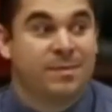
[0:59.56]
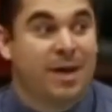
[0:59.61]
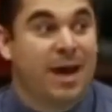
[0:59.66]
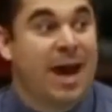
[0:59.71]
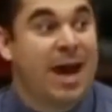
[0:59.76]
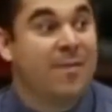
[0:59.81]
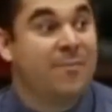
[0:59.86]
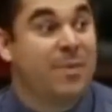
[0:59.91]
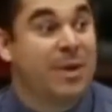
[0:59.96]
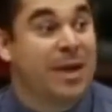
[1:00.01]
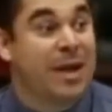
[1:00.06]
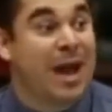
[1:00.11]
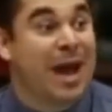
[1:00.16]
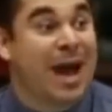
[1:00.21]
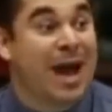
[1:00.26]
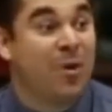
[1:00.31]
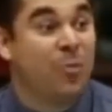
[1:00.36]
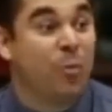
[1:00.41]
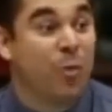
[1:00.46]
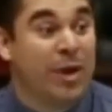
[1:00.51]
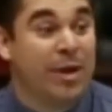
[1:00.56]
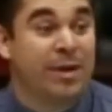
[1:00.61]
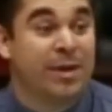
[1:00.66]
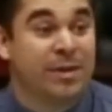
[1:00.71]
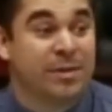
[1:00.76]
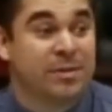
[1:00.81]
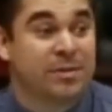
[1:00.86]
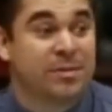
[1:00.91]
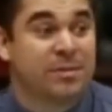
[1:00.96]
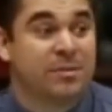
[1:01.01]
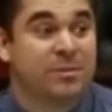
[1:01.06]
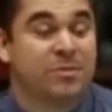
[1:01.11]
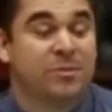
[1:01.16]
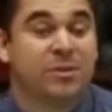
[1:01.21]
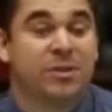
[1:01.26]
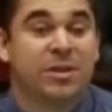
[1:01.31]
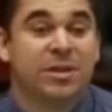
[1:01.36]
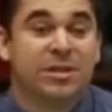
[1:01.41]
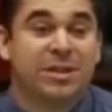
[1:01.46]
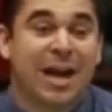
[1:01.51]
I have been an eyewitness to
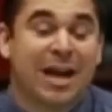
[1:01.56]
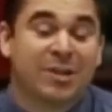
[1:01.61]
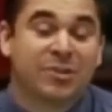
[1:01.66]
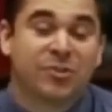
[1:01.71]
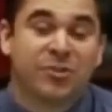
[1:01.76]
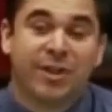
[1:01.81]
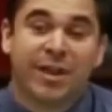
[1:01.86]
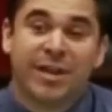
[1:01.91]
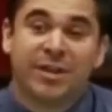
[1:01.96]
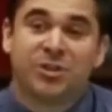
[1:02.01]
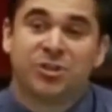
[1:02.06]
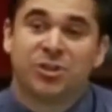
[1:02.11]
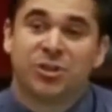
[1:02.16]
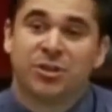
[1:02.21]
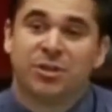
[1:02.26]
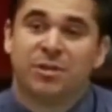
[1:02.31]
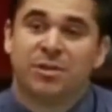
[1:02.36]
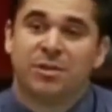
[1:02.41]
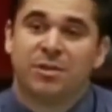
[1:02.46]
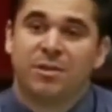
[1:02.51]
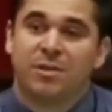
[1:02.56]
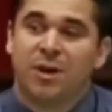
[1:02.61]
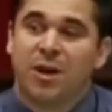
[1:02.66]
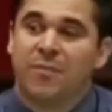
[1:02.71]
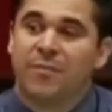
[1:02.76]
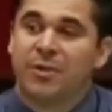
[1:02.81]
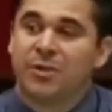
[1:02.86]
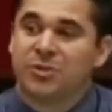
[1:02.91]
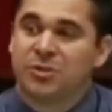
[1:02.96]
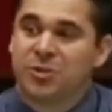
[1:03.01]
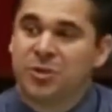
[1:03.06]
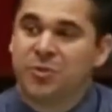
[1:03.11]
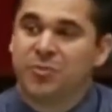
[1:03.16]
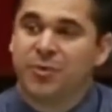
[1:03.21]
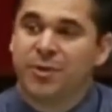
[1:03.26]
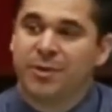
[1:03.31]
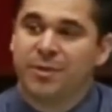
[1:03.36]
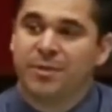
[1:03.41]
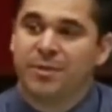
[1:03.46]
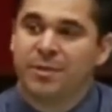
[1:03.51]
the indoctrination of our
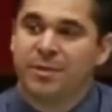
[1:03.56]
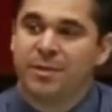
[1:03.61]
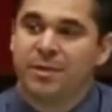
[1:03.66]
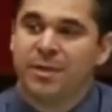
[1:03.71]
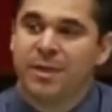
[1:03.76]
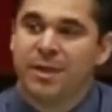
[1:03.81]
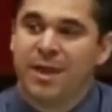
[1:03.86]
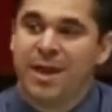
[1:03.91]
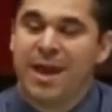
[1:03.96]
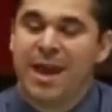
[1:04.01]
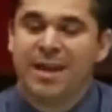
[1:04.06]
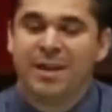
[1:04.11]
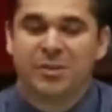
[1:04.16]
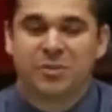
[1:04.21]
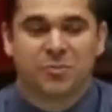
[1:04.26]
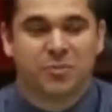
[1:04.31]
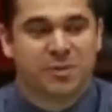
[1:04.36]
children and its